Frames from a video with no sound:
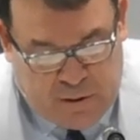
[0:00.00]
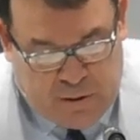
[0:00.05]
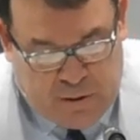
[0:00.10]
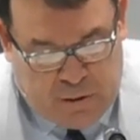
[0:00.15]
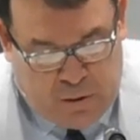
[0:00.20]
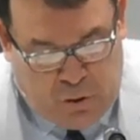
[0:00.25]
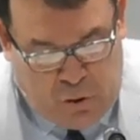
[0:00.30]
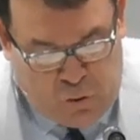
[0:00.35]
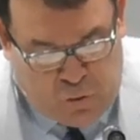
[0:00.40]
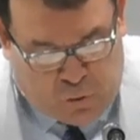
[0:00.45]

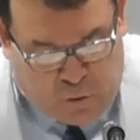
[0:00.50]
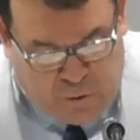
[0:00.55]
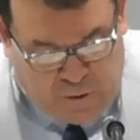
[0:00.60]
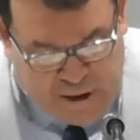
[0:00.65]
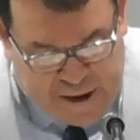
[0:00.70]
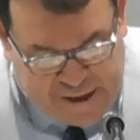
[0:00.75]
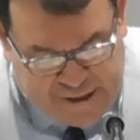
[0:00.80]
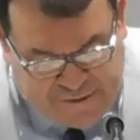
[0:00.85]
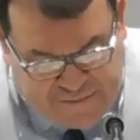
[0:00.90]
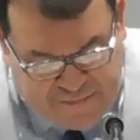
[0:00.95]
Who
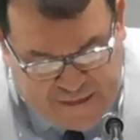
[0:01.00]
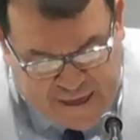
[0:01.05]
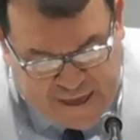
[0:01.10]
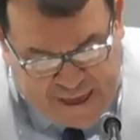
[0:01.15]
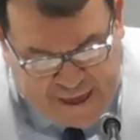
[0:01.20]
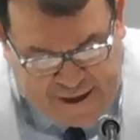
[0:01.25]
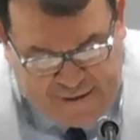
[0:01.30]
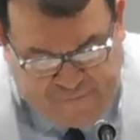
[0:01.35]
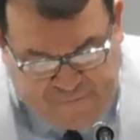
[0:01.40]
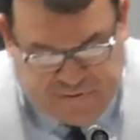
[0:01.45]
created the
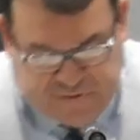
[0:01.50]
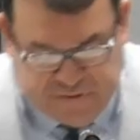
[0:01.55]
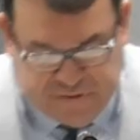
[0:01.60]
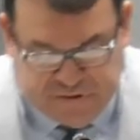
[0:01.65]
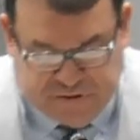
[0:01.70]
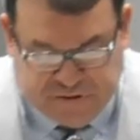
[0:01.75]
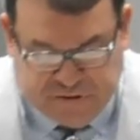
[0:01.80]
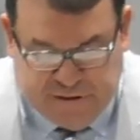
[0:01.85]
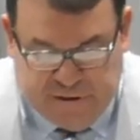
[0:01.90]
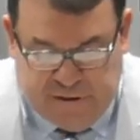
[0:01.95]

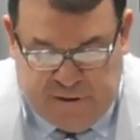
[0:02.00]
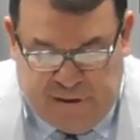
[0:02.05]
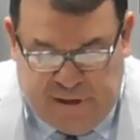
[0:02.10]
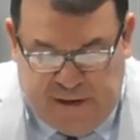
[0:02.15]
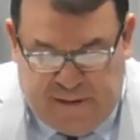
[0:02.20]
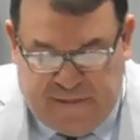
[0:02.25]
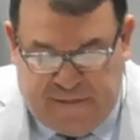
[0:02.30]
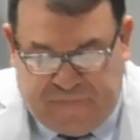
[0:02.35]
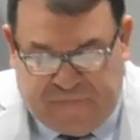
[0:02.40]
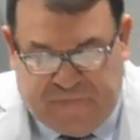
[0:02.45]
heavens and
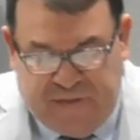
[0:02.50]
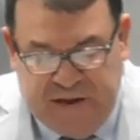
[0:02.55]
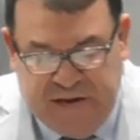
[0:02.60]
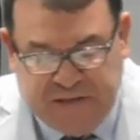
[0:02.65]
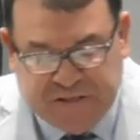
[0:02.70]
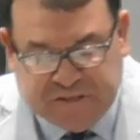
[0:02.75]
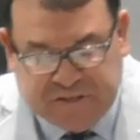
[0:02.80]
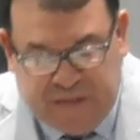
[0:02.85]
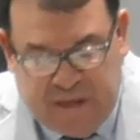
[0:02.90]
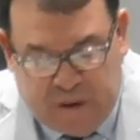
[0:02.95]
the
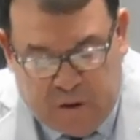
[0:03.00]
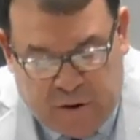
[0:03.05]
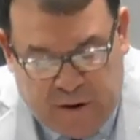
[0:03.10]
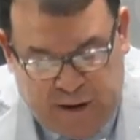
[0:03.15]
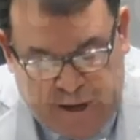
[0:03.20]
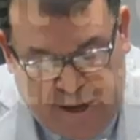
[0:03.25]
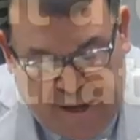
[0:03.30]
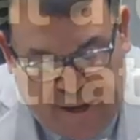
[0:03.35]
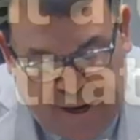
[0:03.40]
things that are in